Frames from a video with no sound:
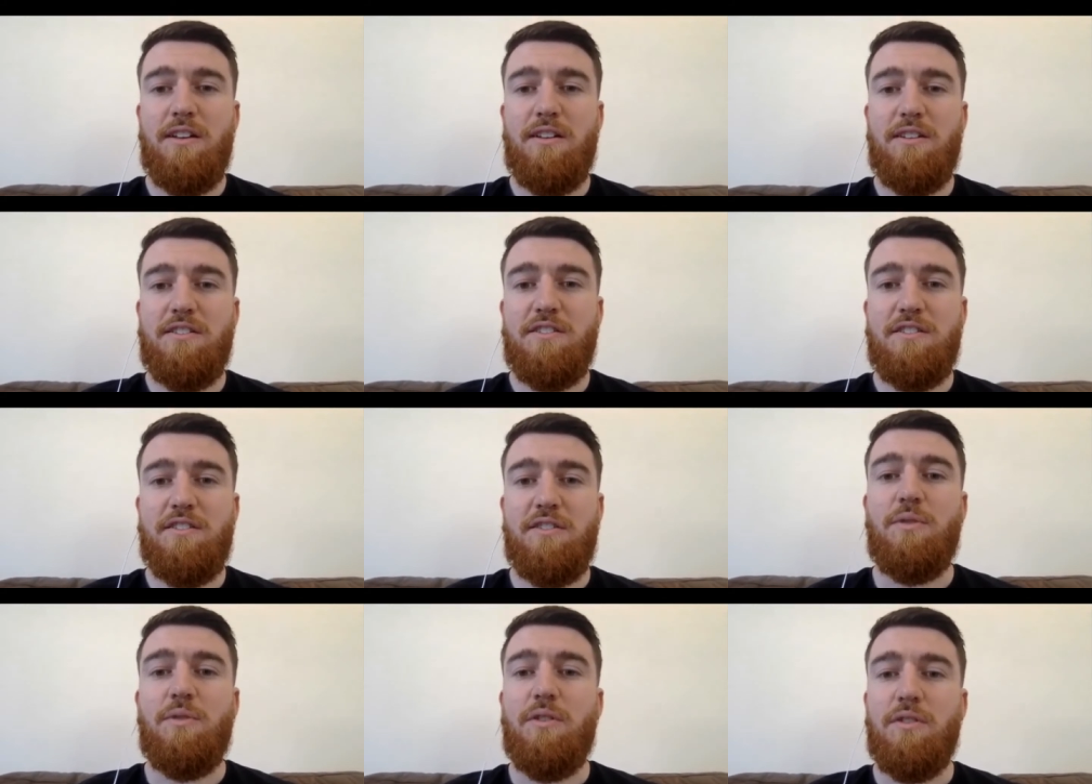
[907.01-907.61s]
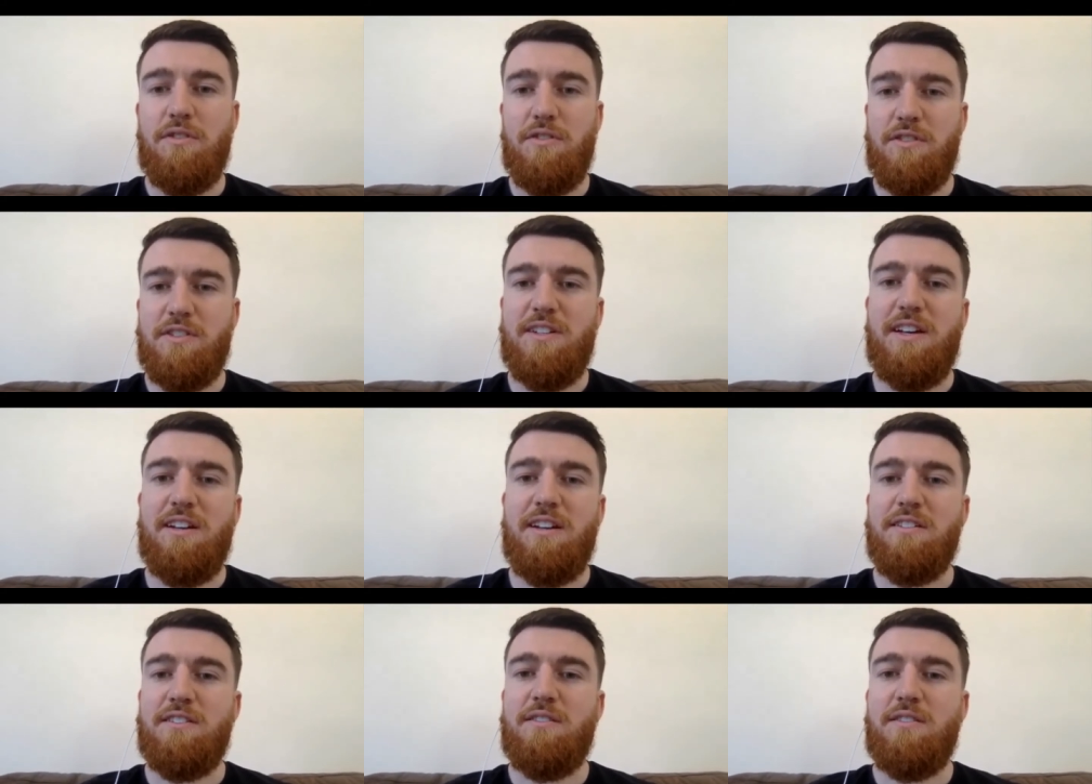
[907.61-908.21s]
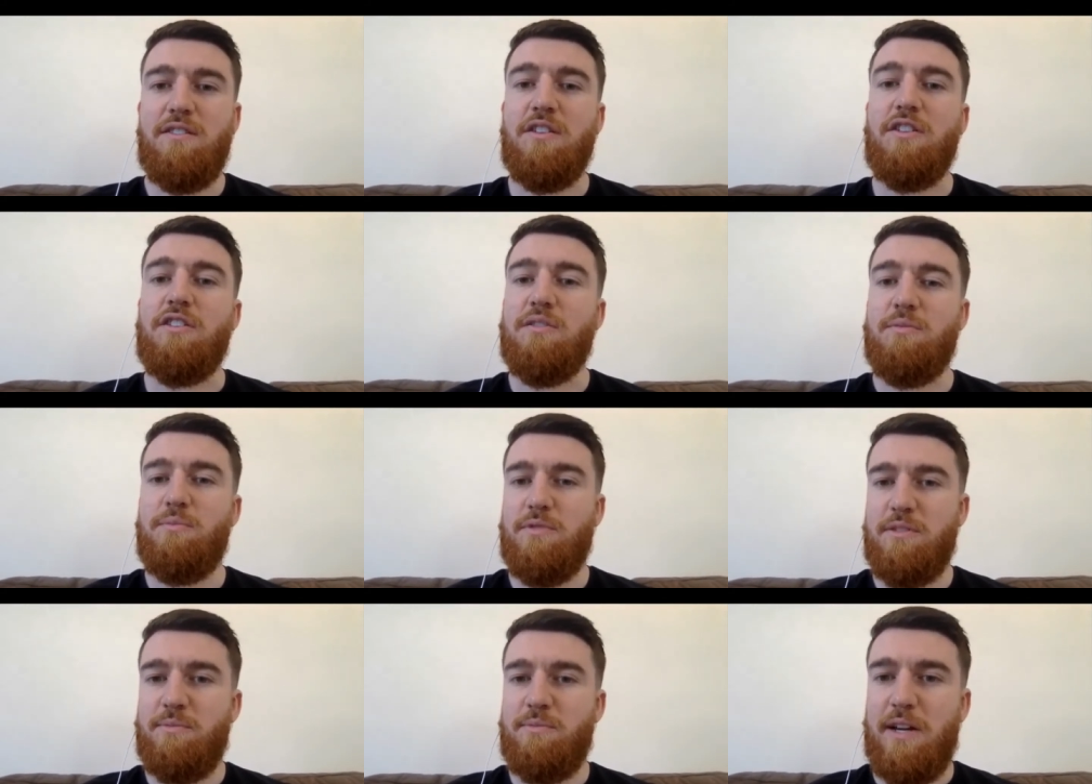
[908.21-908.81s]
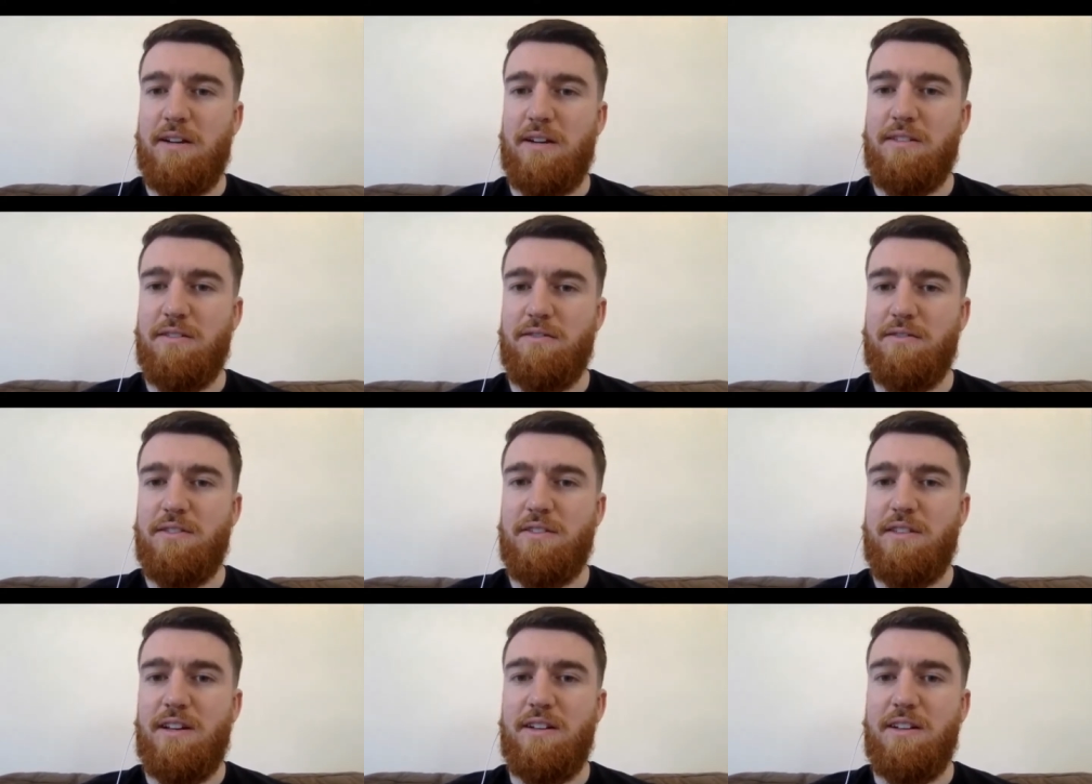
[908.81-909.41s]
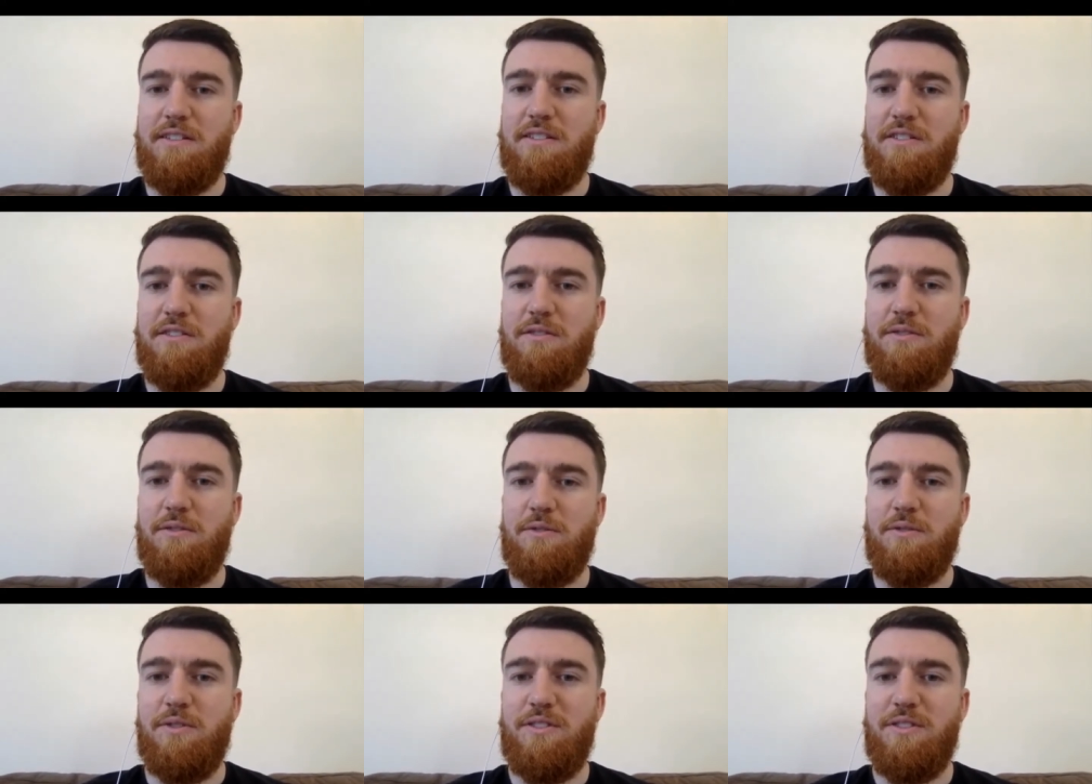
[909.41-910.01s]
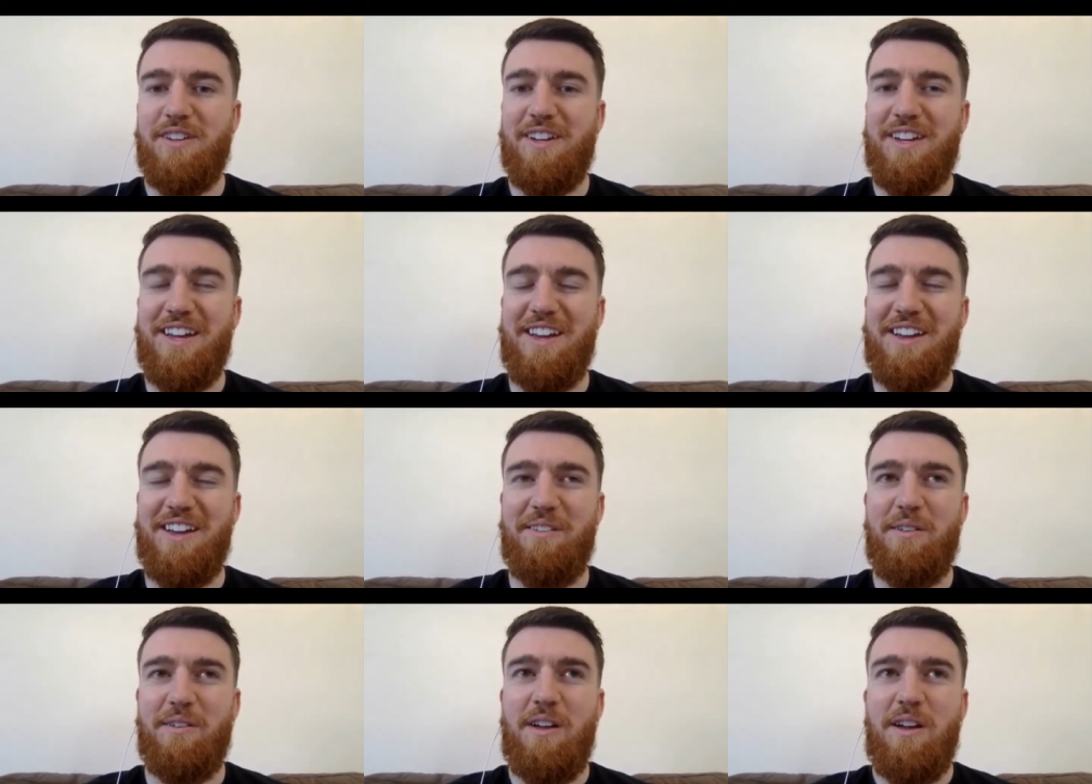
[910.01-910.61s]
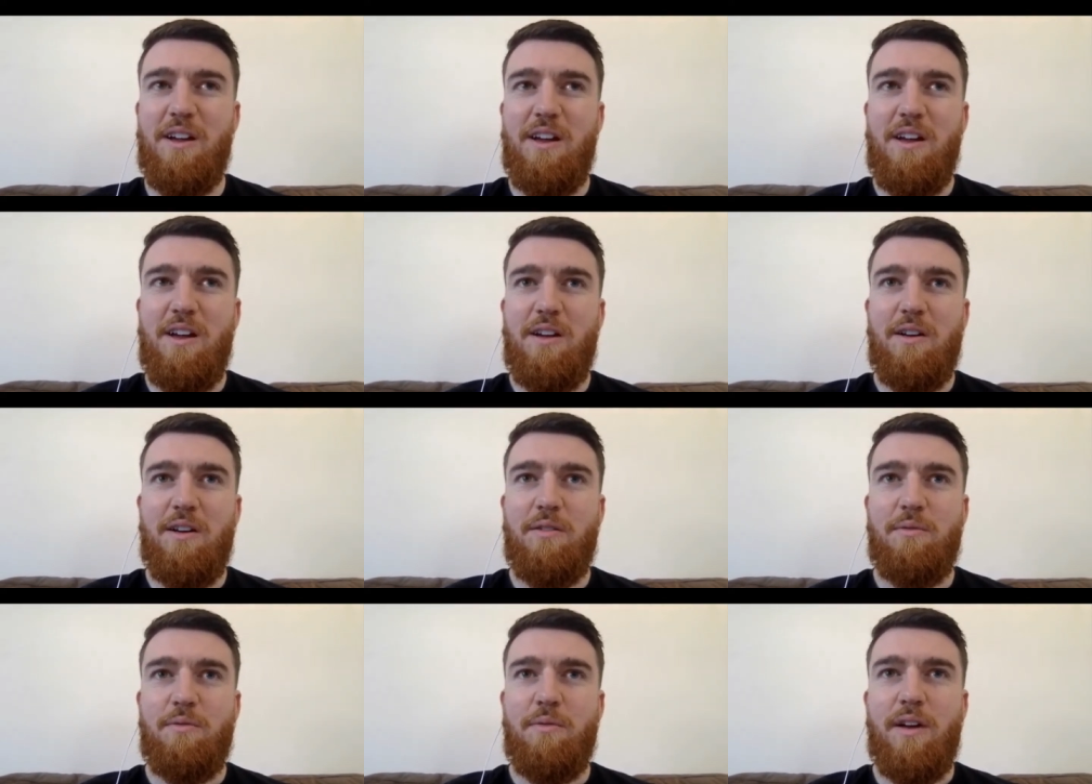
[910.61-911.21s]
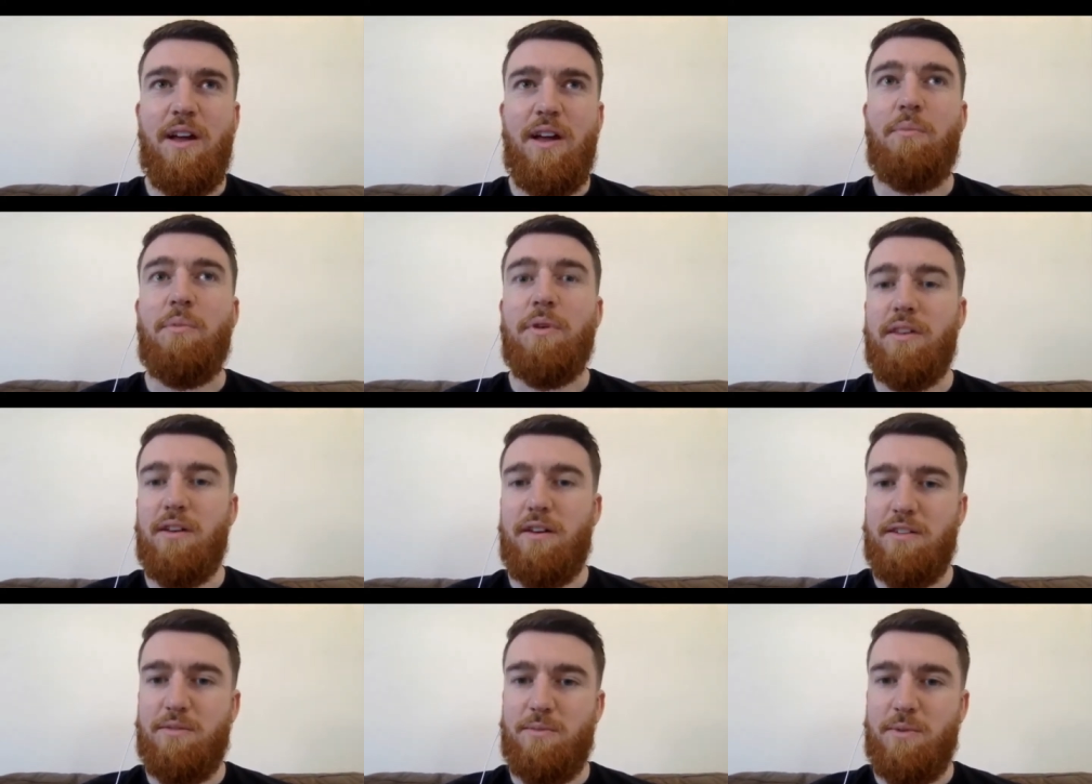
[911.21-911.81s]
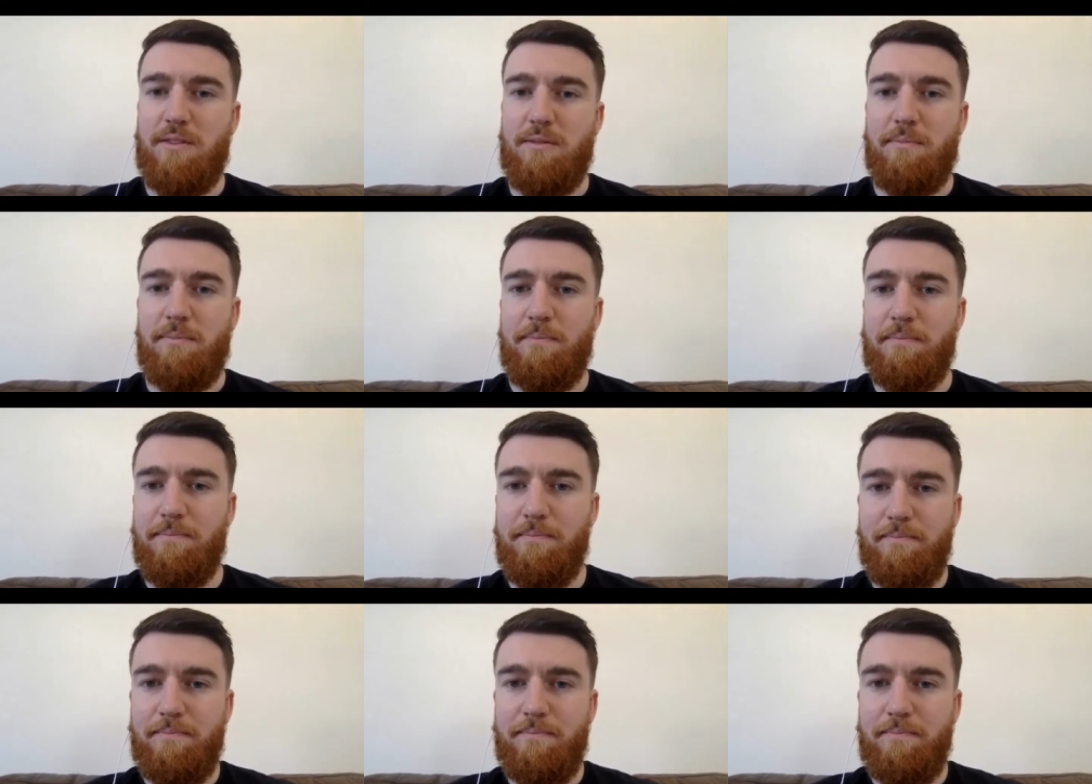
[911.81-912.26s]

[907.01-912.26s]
to understand others' perspectives and to uh, empathize with them.